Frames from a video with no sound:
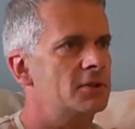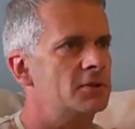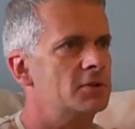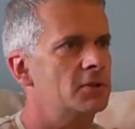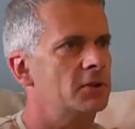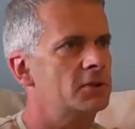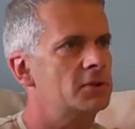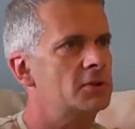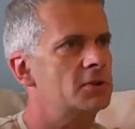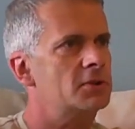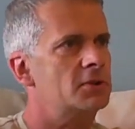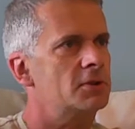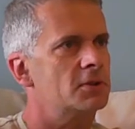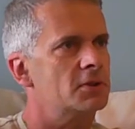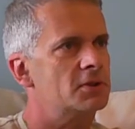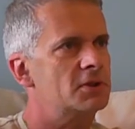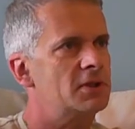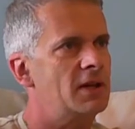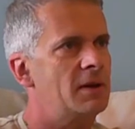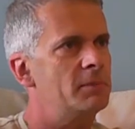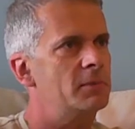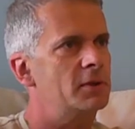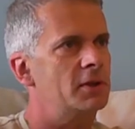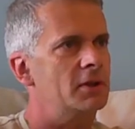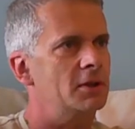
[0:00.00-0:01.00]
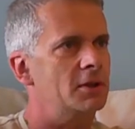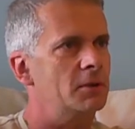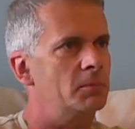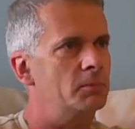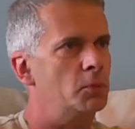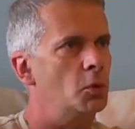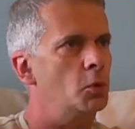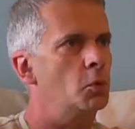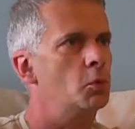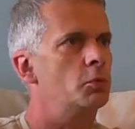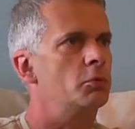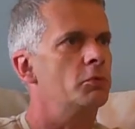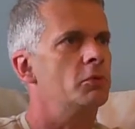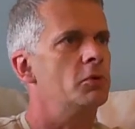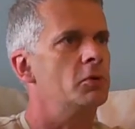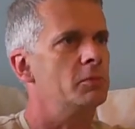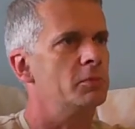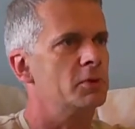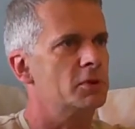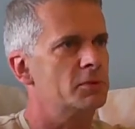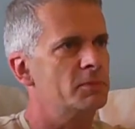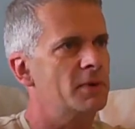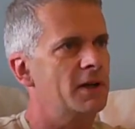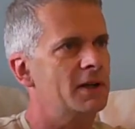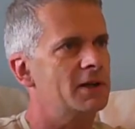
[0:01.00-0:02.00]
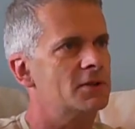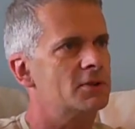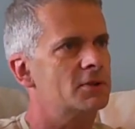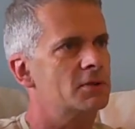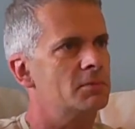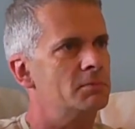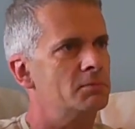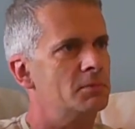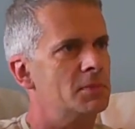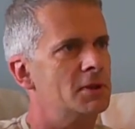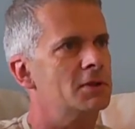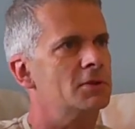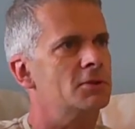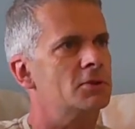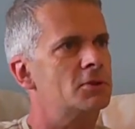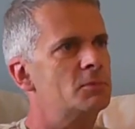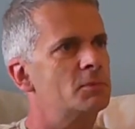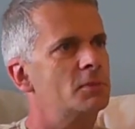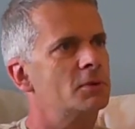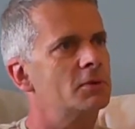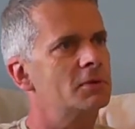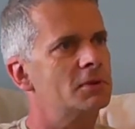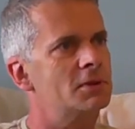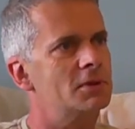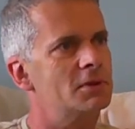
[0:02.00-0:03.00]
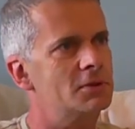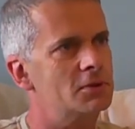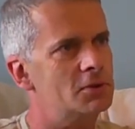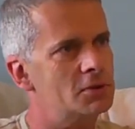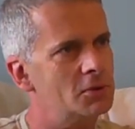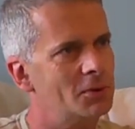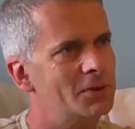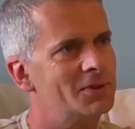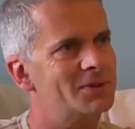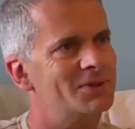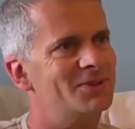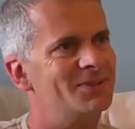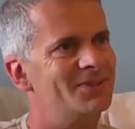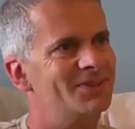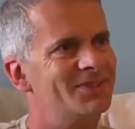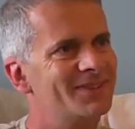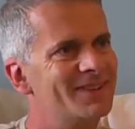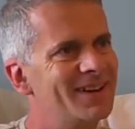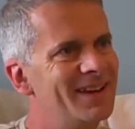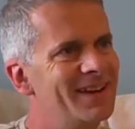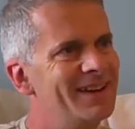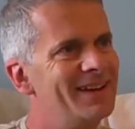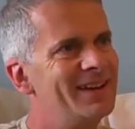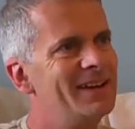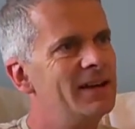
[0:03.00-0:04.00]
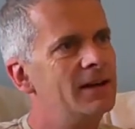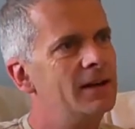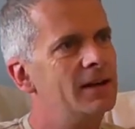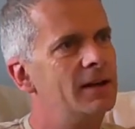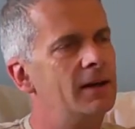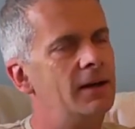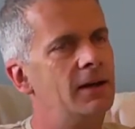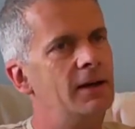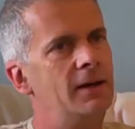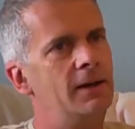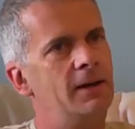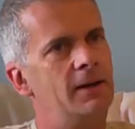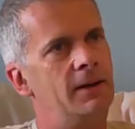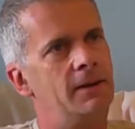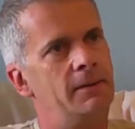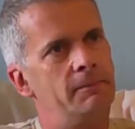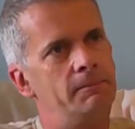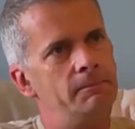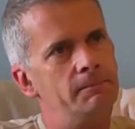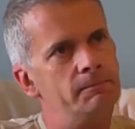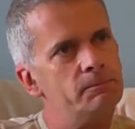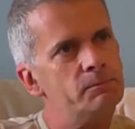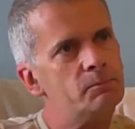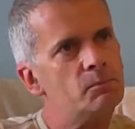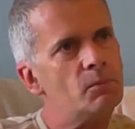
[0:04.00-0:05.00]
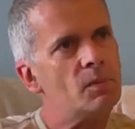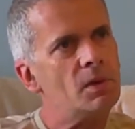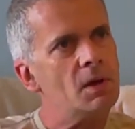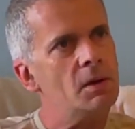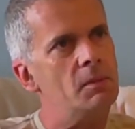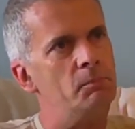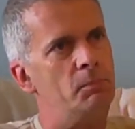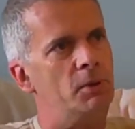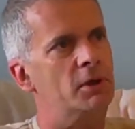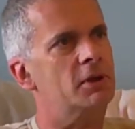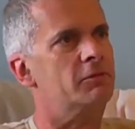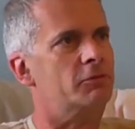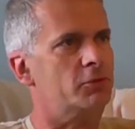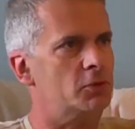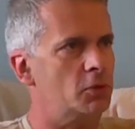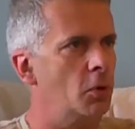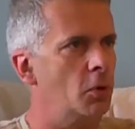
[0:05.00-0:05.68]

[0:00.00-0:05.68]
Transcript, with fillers: It's not just that somebody in a boardroom has made some mean spirited choices. Right. Um, but of